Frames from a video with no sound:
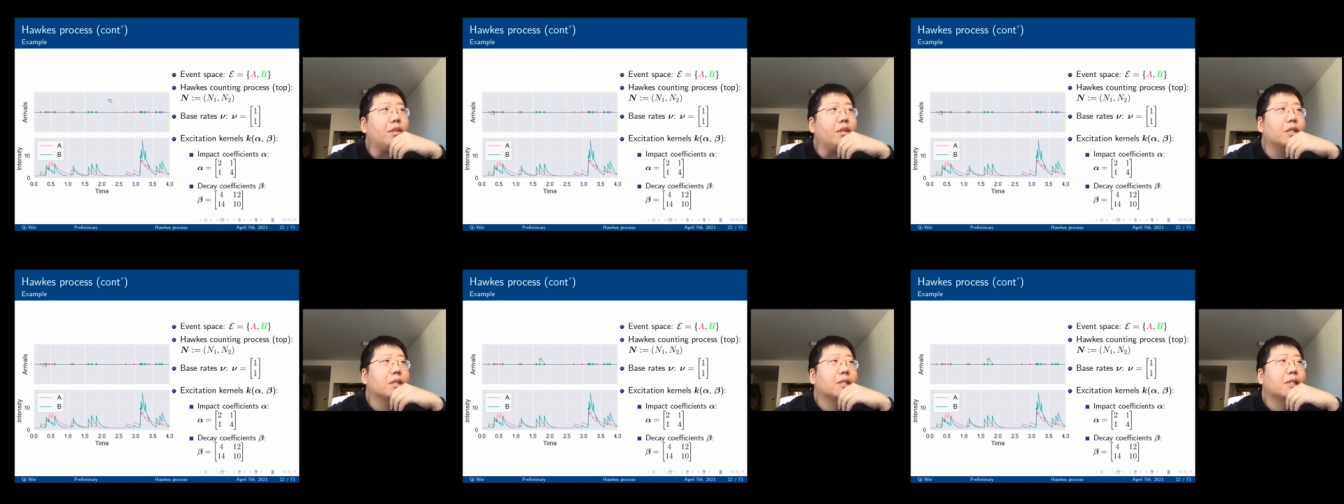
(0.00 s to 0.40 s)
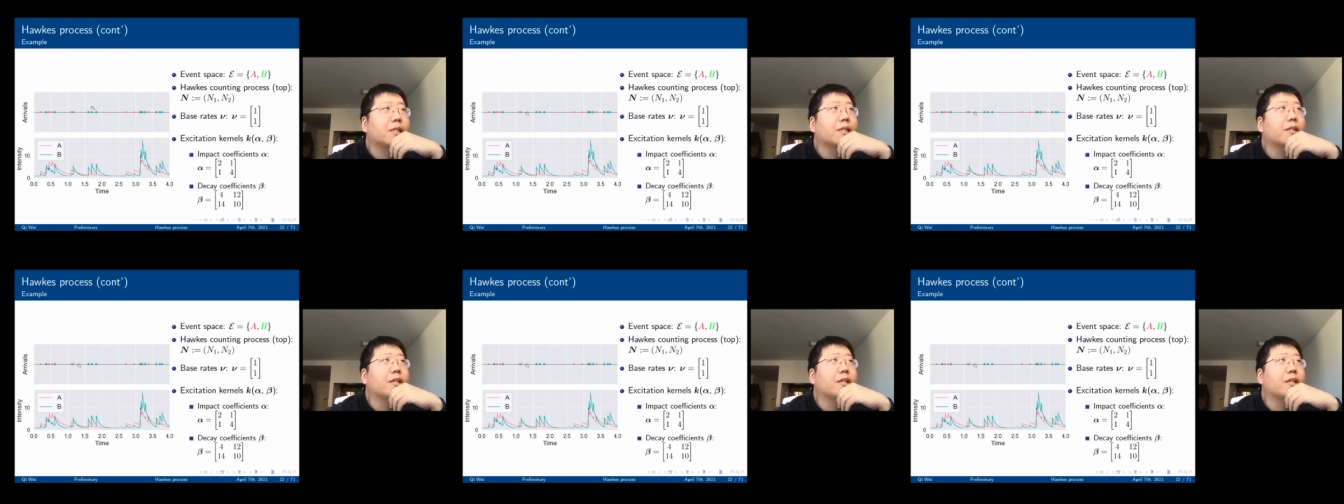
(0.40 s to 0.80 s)
So this
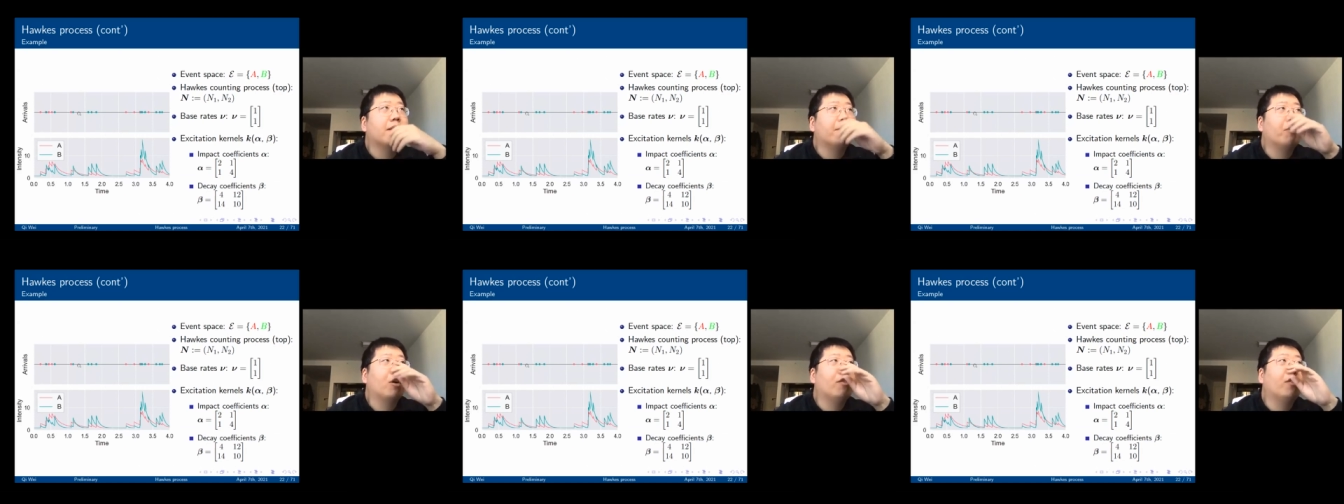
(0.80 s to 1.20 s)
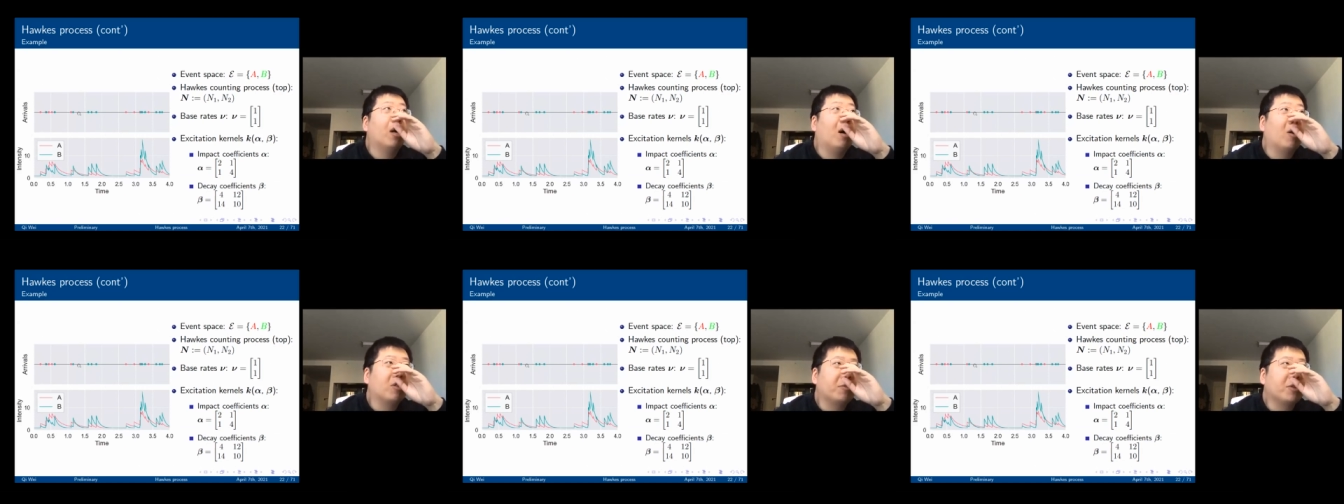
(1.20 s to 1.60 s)
is an example of the
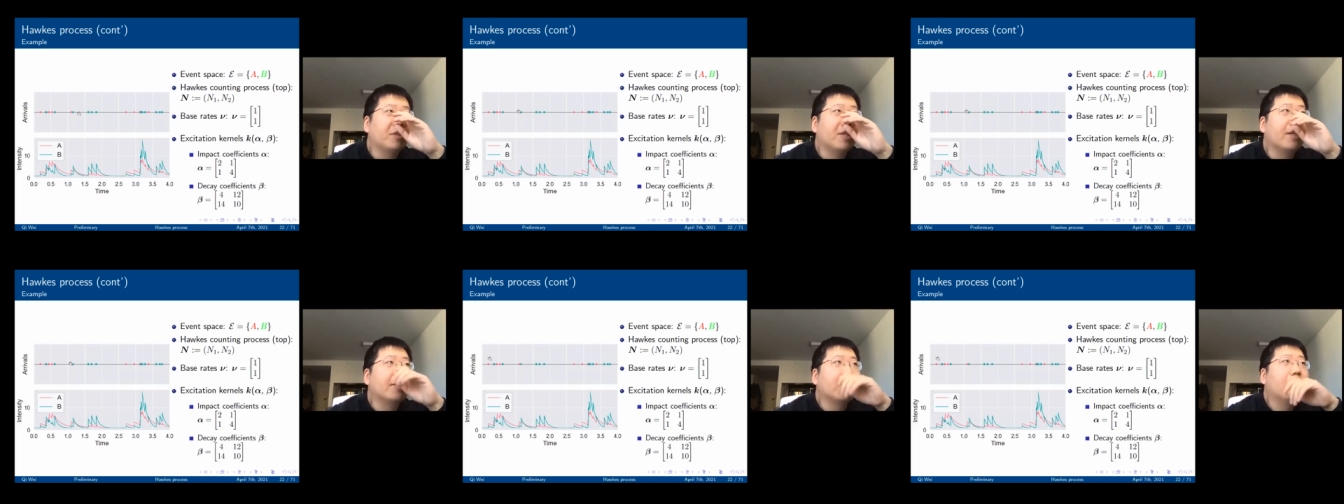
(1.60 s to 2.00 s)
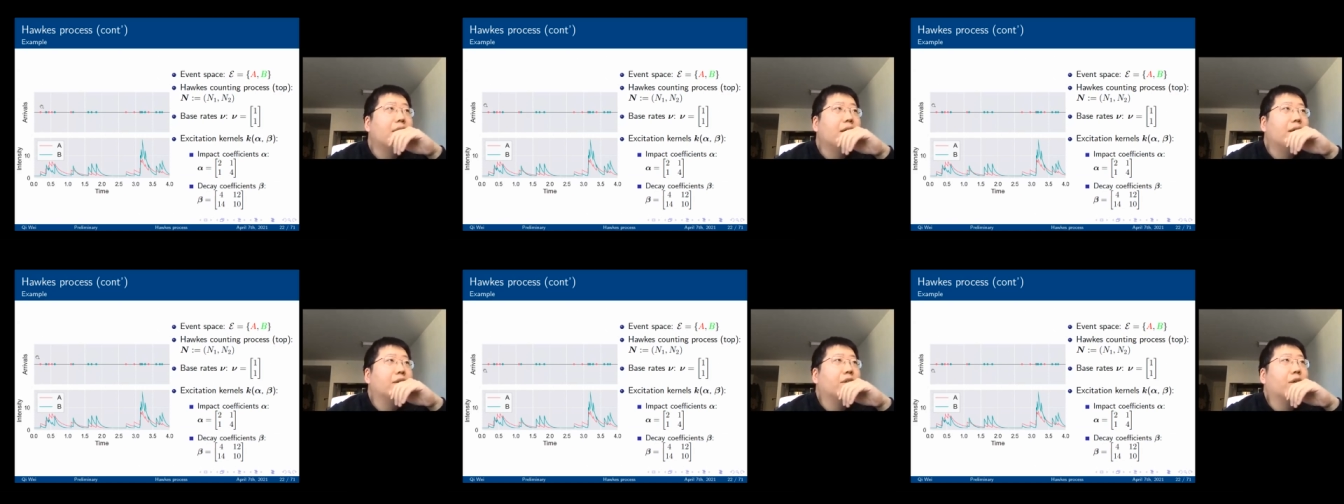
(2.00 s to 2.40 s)
Hawkes process.
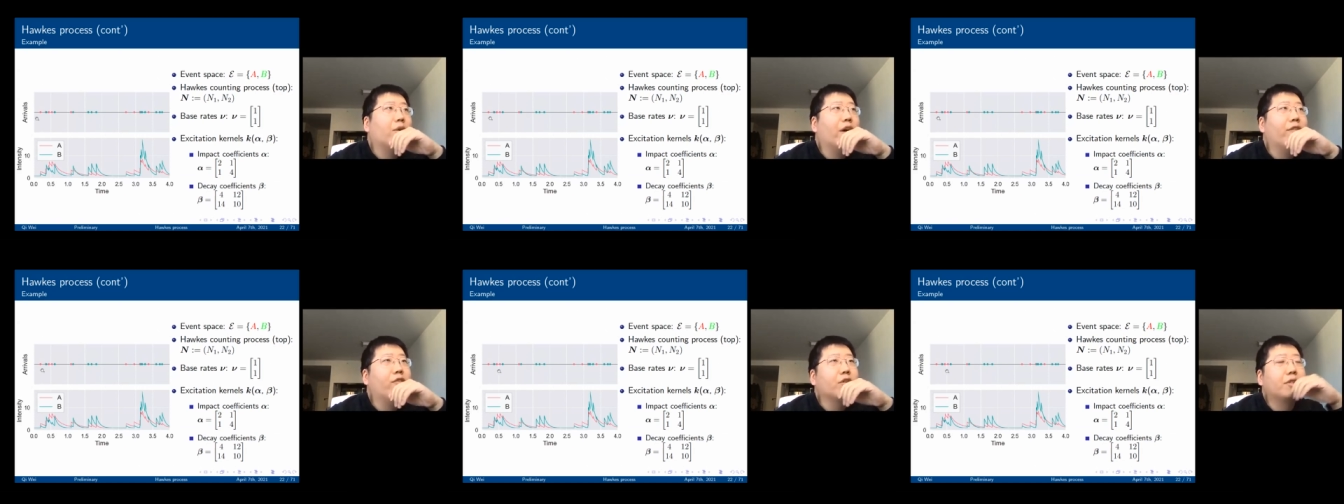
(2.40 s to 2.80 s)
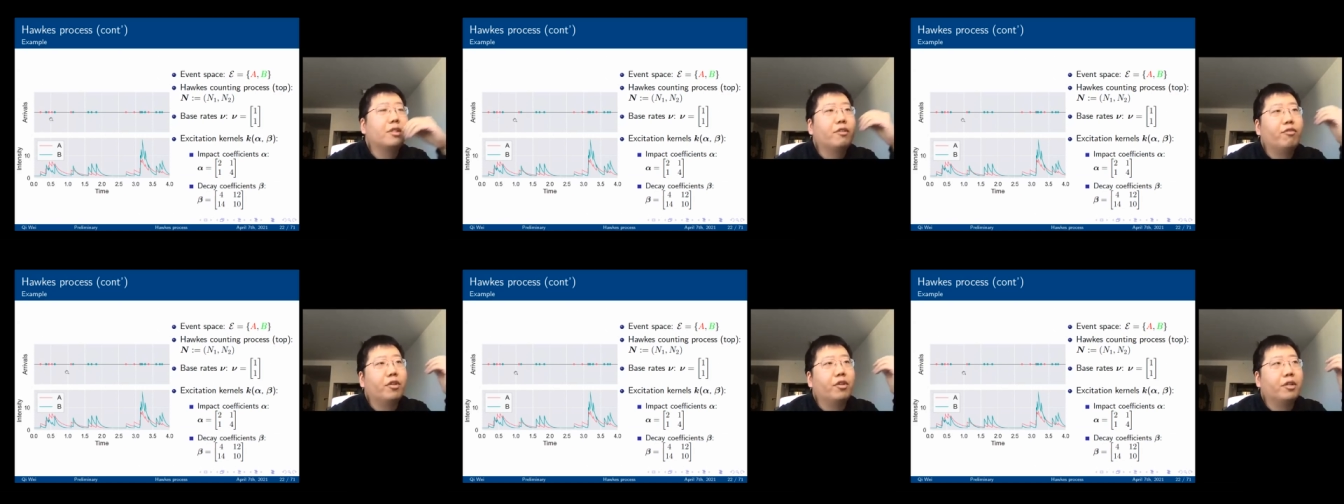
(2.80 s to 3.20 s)
The arrivals,
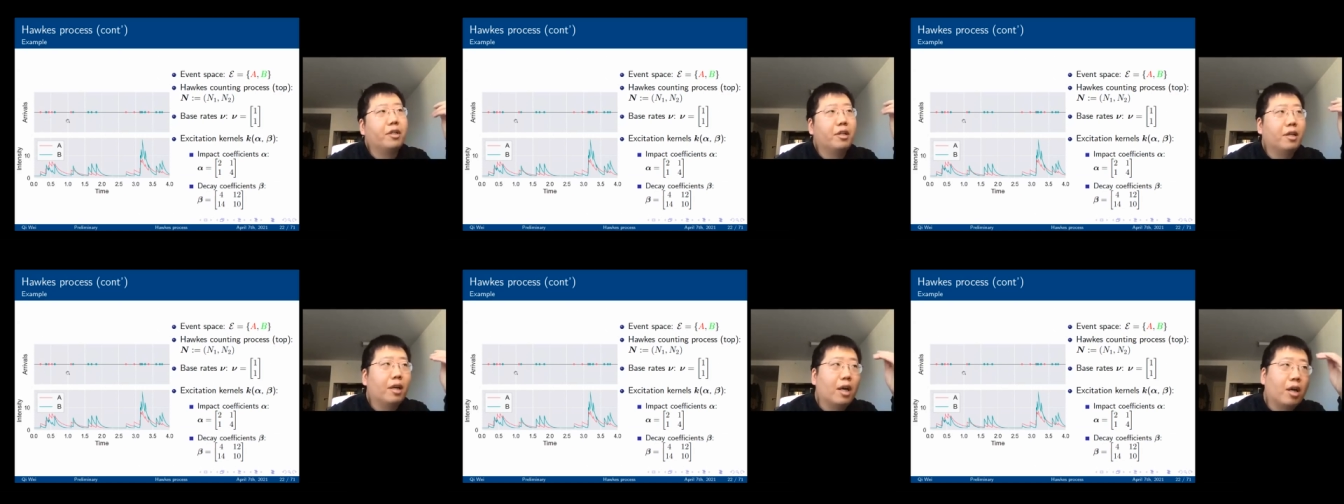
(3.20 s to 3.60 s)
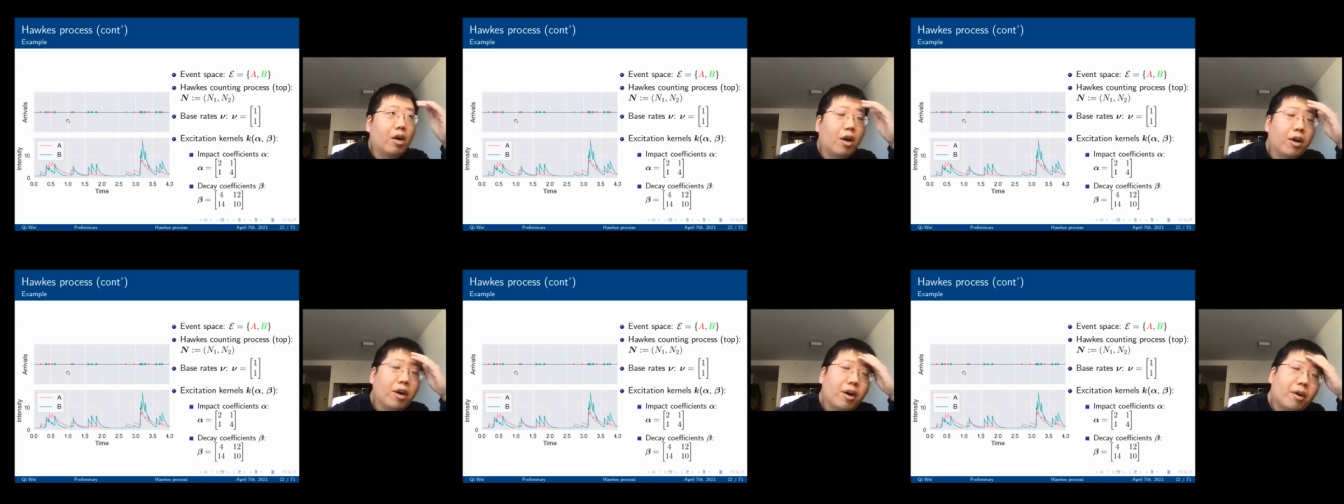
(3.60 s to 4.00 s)
different
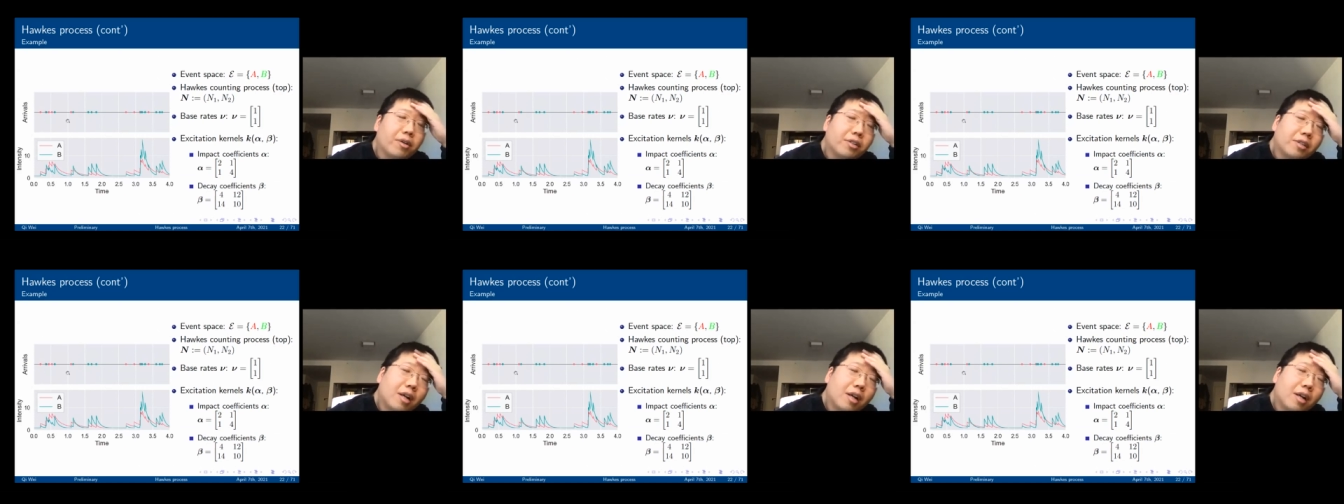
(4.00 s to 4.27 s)
colors